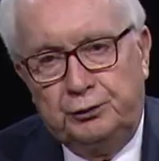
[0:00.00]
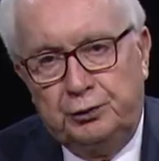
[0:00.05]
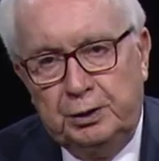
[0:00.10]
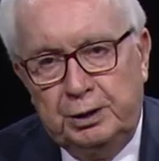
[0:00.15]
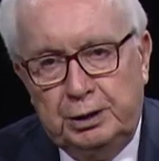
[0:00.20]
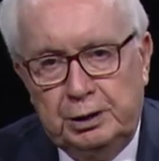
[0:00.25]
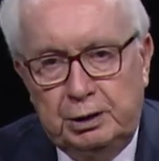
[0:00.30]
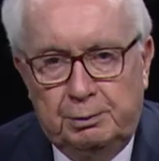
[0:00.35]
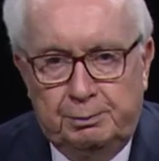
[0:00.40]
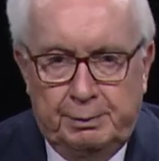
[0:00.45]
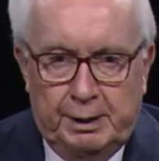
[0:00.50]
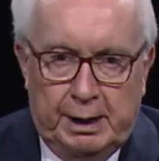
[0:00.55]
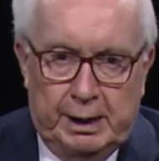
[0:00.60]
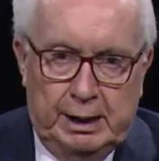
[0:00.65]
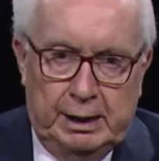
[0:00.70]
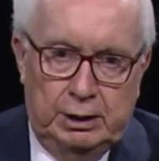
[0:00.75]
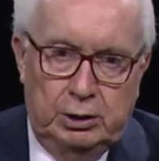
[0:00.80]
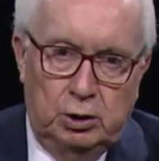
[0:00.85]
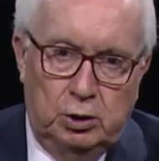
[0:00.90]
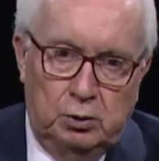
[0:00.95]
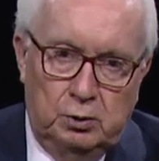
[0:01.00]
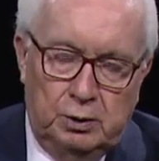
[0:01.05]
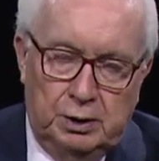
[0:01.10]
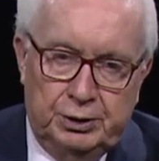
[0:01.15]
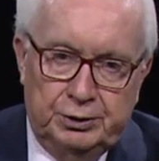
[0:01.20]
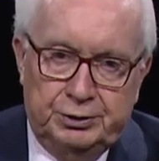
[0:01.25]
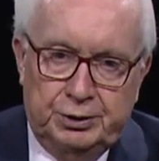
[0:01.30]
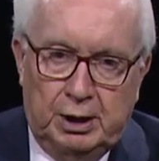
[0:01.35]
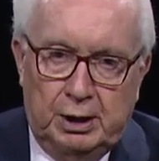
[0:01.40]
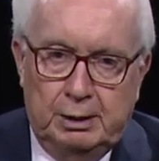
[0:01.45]
friend of mine, who
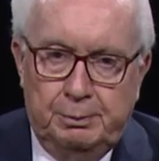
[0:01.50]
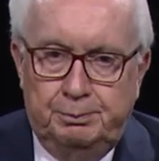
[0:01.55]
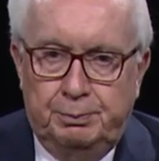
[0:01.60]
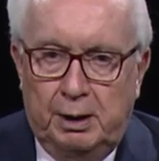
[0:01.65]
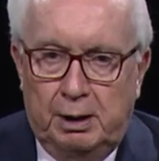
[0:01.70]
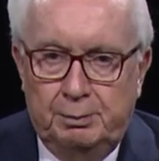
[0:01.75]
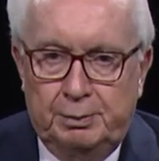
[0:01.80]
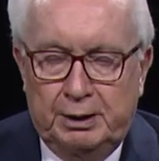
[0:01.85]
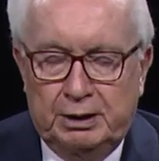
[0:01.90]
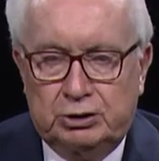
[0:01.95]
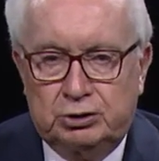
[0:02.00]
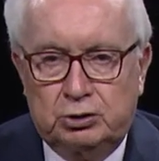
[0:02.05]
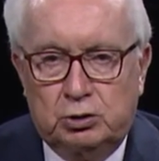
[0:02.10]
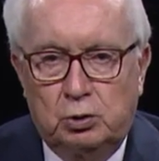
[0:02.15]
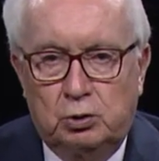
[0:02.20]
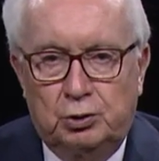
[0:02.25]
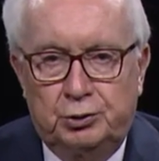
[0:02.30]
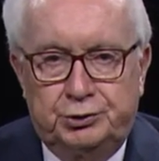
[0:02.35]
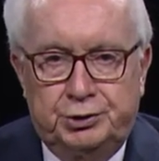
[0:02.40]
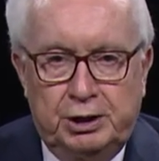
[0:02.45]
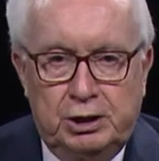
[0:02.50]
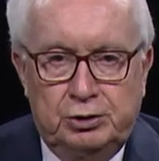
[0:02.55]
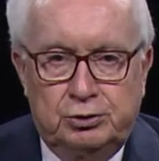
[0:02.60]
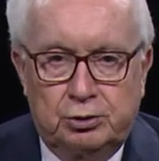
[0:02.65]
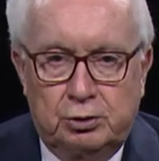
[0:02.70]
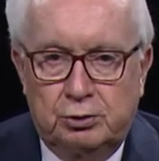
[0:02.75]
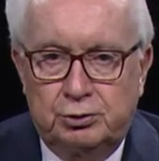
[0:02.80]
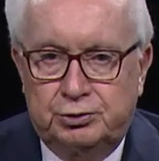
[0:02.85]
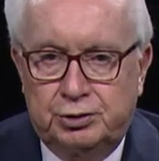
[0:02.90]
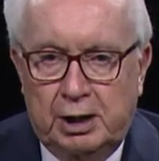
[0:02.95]
is a public school
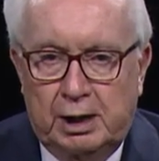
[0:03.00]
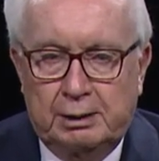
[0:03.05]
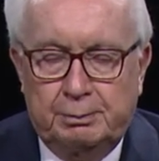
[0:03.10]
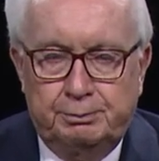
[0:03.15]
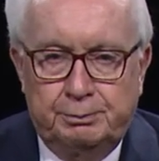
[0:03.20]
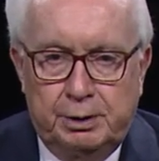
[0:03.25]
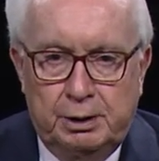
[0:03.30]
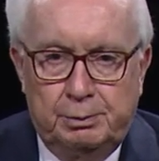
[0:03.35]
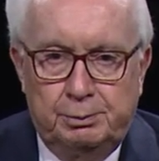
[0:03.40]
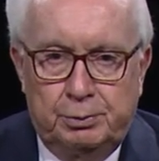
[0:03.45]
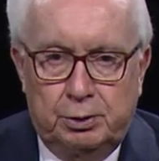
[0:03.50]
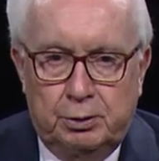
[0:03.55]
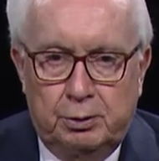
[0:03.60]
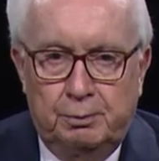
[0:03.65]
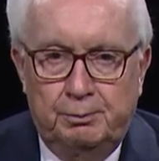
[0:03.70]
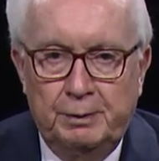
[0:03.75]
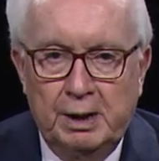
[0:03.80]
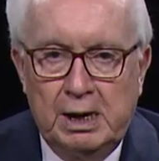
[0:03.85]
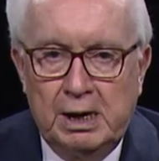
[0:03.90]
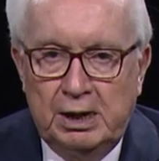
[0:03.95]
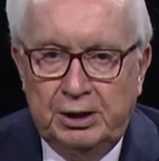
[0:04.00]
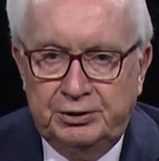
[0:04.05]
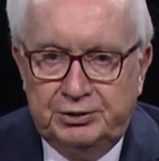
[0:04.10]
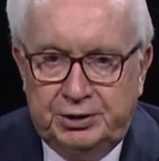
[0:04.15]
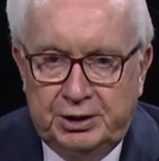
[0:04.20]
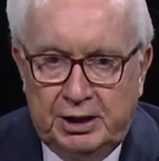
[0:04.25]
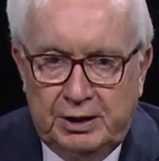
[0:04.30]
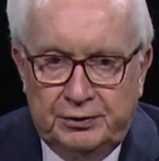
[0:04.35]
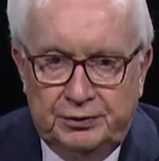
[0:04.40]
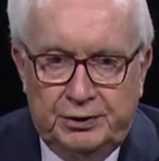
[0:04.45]
teacher, Jack Bember,
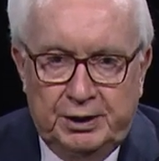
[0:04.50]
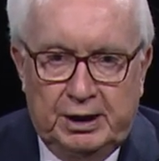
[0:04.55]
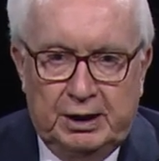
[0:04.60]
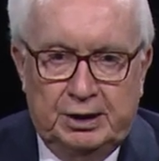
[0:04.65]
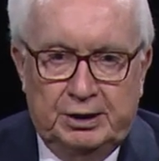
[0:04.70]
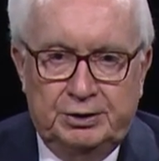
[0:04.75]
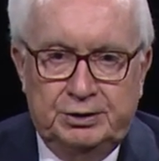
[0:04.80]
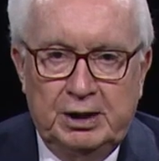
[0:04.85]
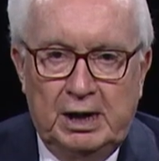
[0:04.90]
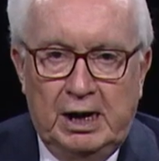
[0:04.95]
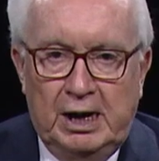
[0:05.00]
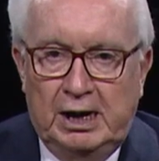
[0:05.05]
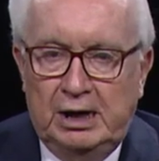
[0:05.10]
said this.